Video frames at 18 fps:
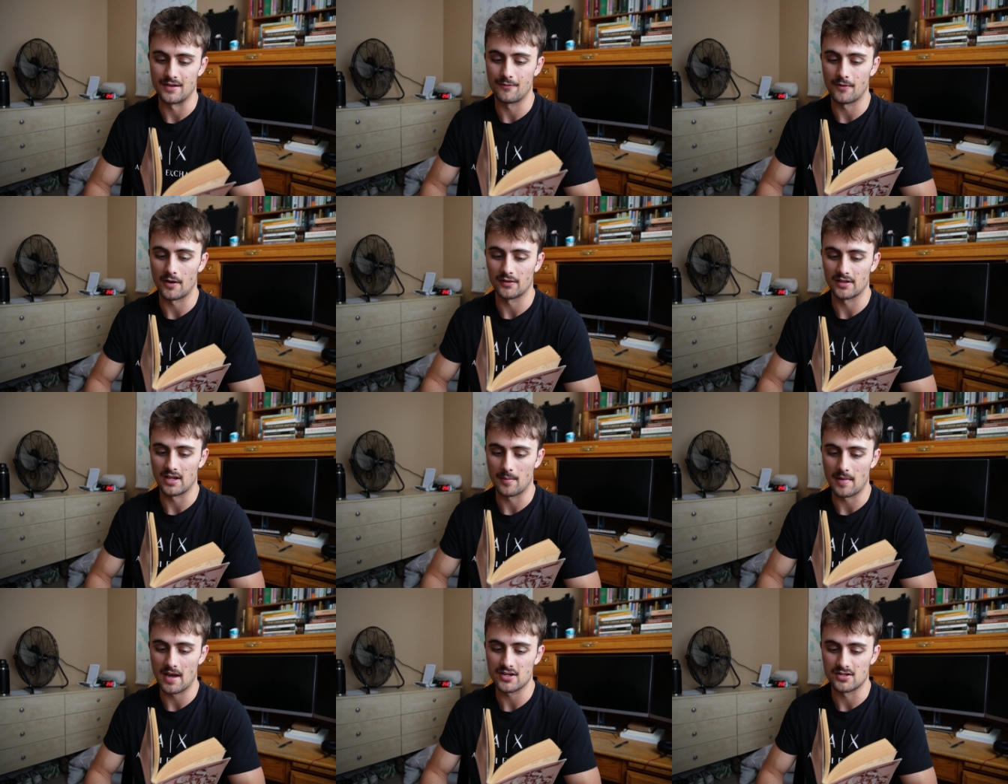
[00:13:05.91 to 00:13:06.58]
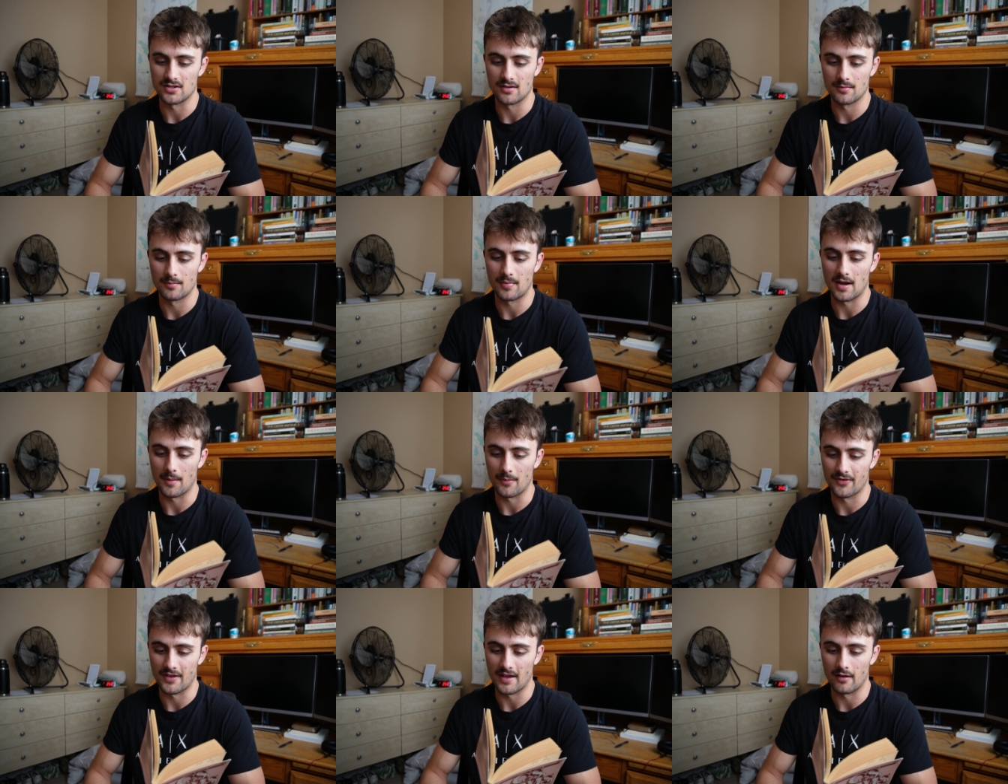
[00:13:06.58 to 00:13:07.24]
fondly imagined, by
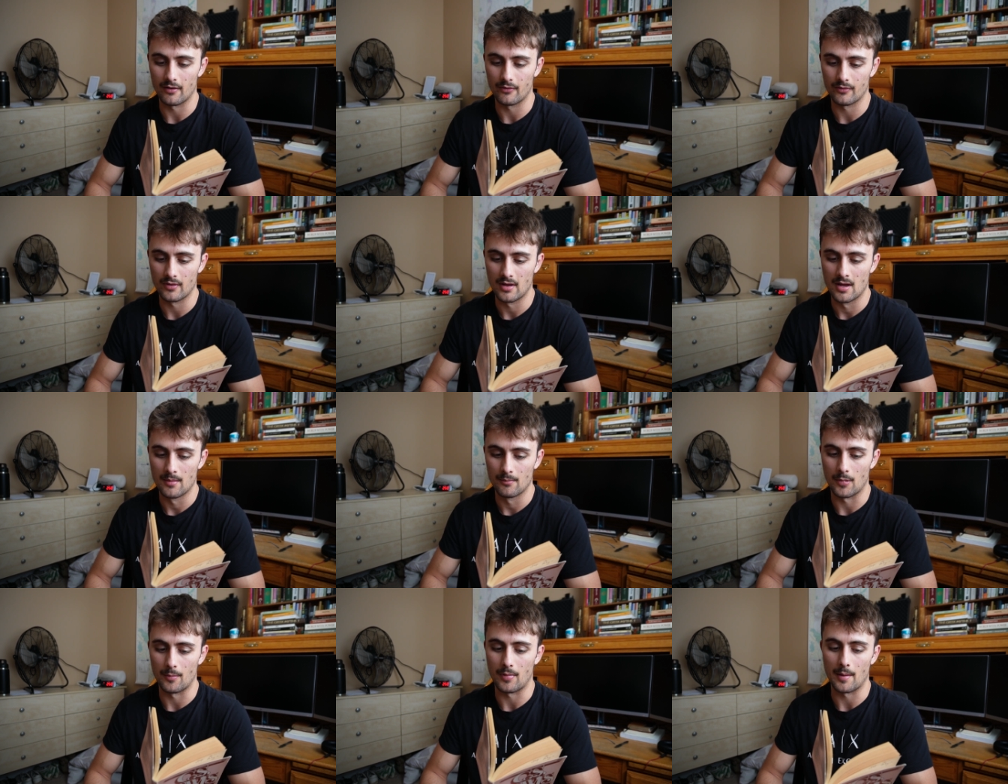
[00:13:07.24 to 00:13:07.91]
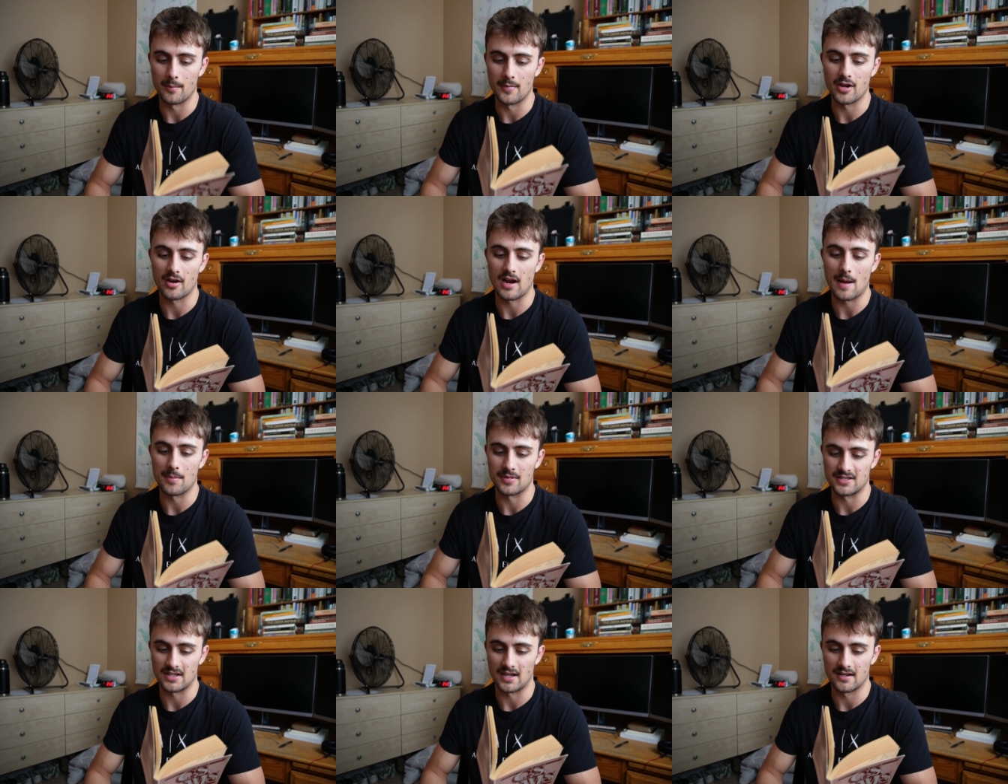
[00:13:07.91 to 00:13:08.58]
himself, but by mere
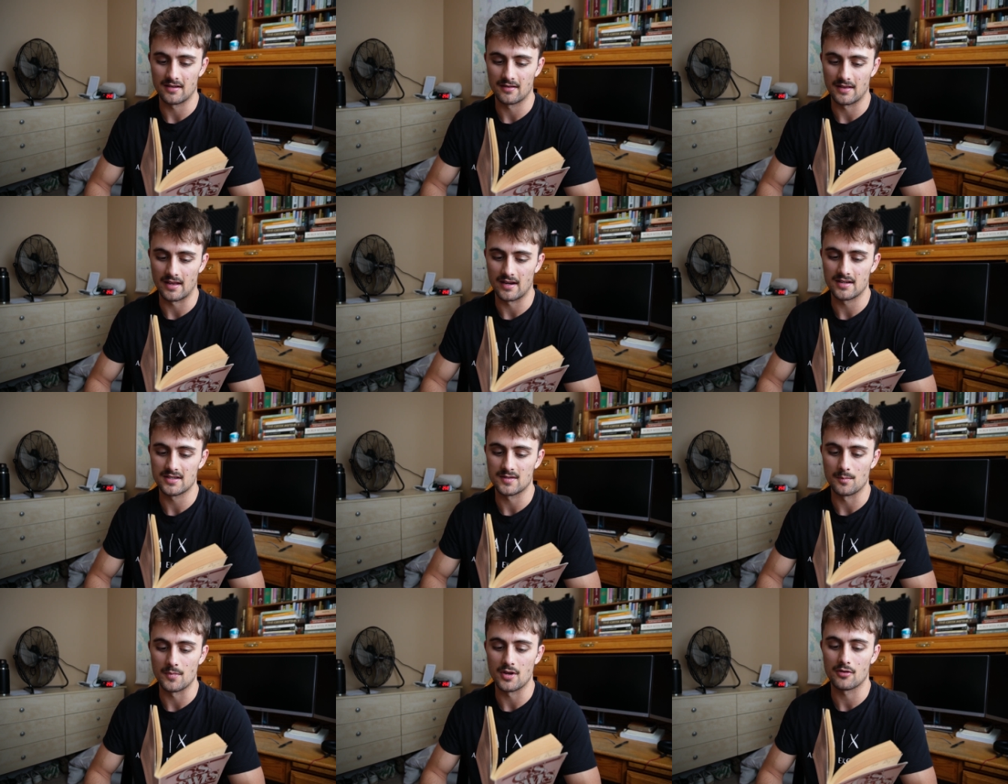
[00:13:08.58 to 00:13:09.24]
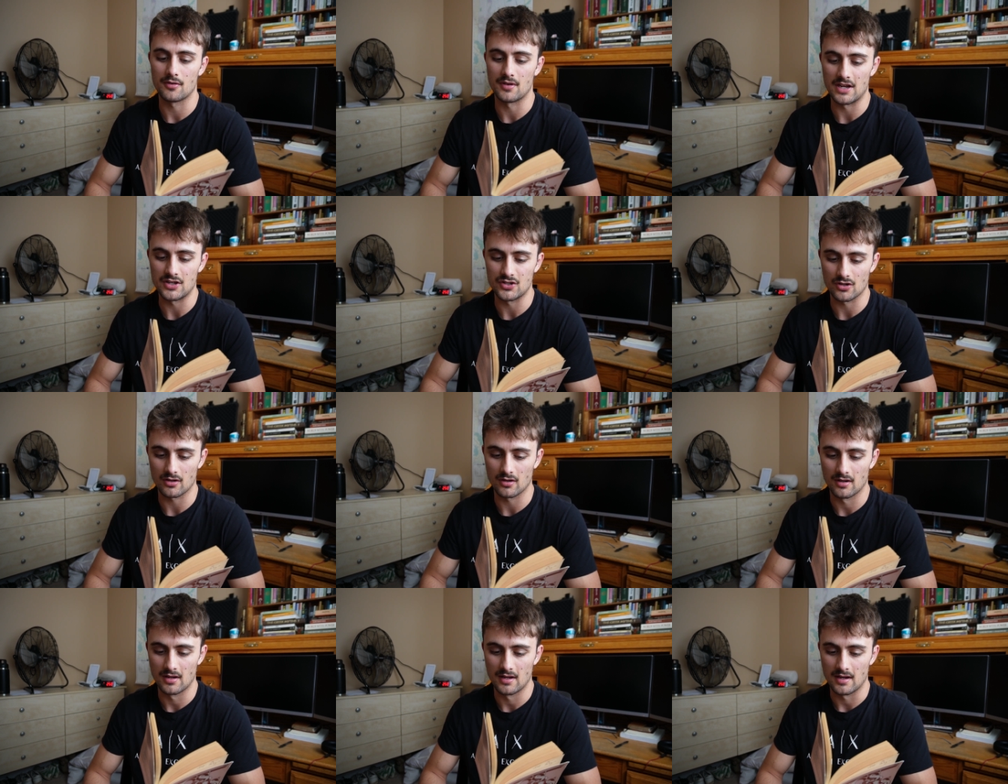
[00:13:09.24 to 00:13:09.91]
appetite, that is, mere
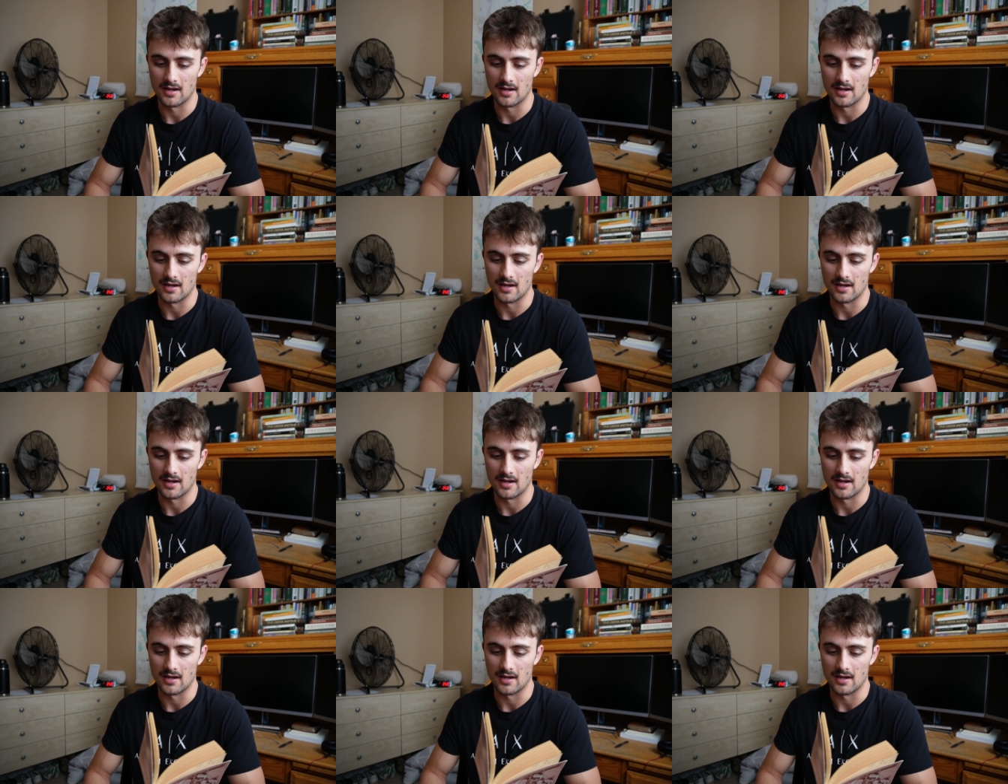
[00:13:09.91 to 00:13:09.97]
nature,